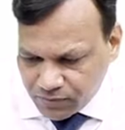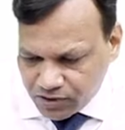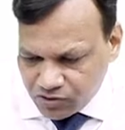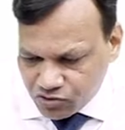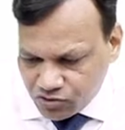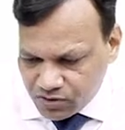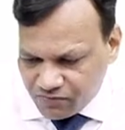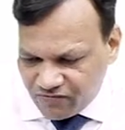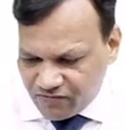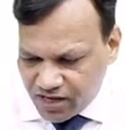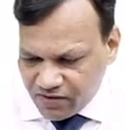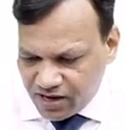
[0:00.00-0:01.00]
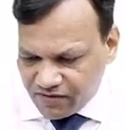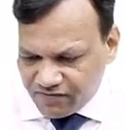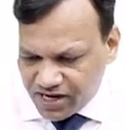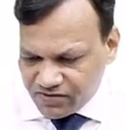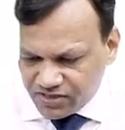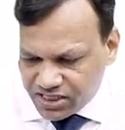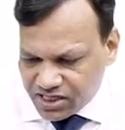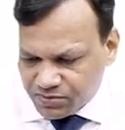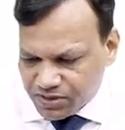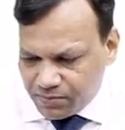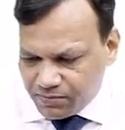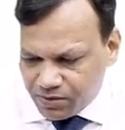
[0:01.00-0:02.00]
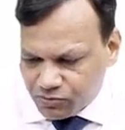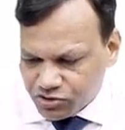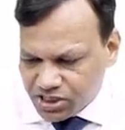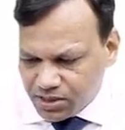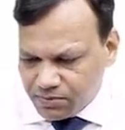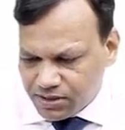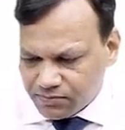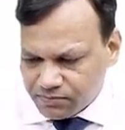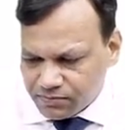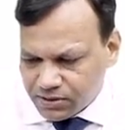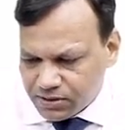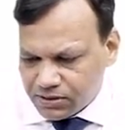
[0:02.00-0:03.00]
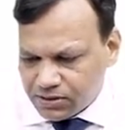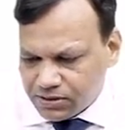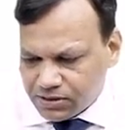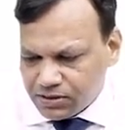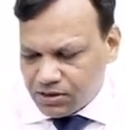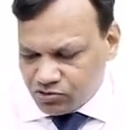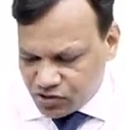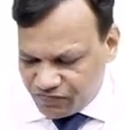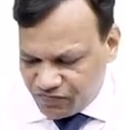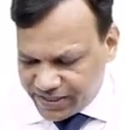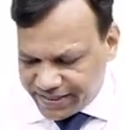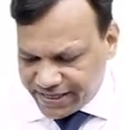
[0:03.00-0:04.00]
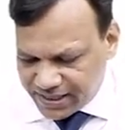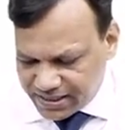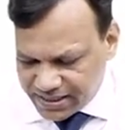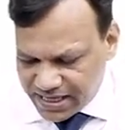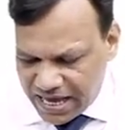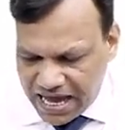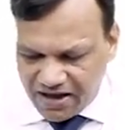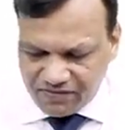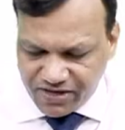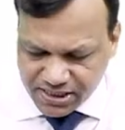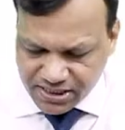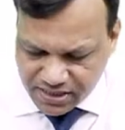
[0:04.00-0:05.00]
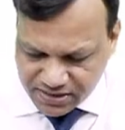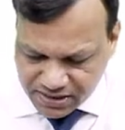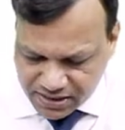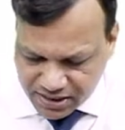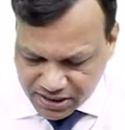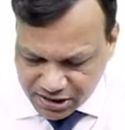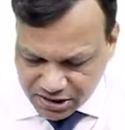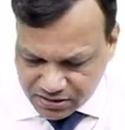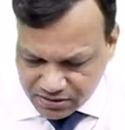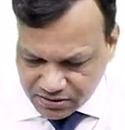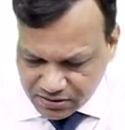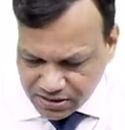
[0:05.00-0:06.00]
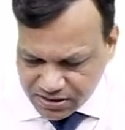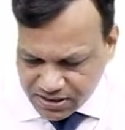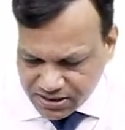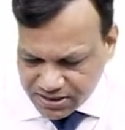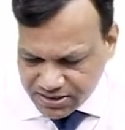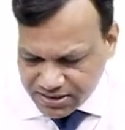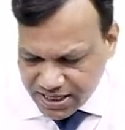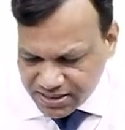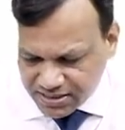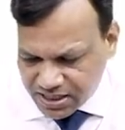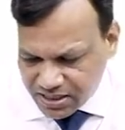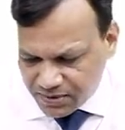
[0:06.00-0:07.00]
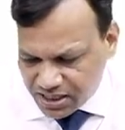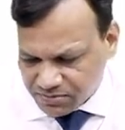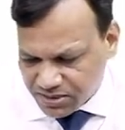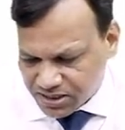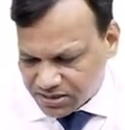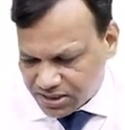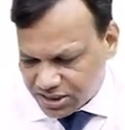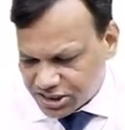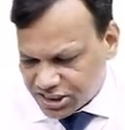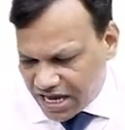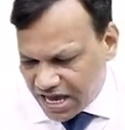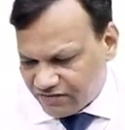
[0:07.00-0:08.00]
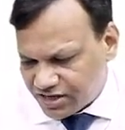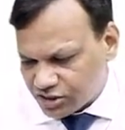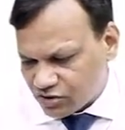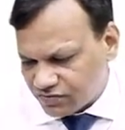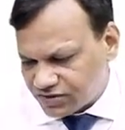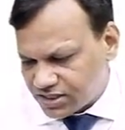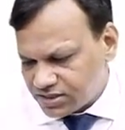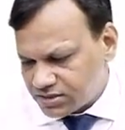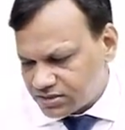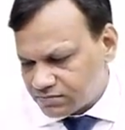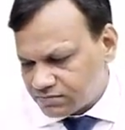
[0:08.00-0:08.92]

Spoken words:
So in 5 half-lives, it has become almost stable. So if we take the average concentration, this is the steady state plasma concentration, average of this.